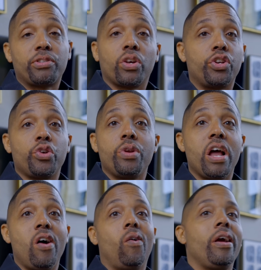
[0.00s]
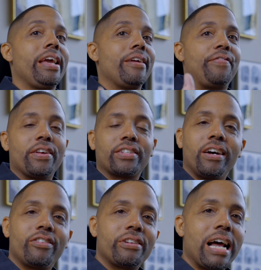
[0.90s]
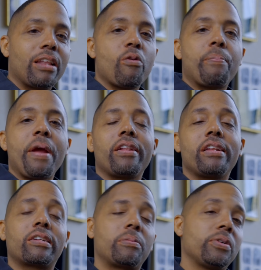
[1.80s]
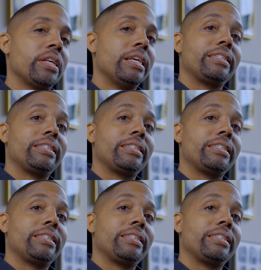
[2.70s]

So do know, if there's $100 repair deductible,